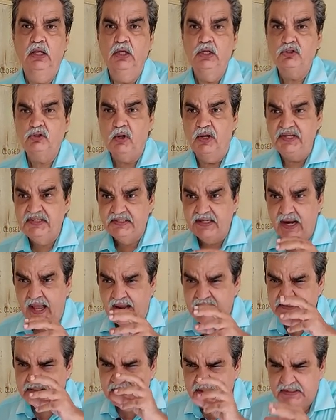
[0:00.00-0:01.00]
So he said, I
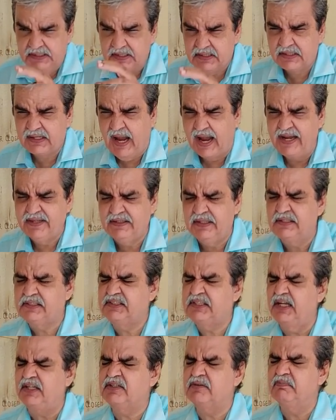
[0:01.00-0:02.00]
see these guys in
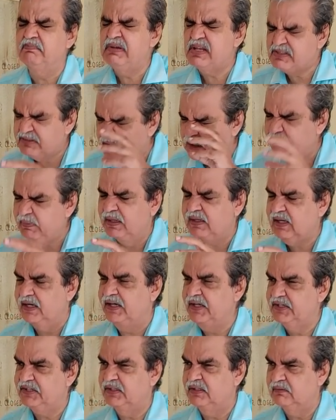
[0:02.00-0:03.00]
such miserable
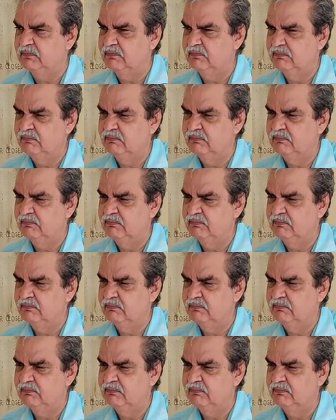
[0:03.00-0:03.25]
condition,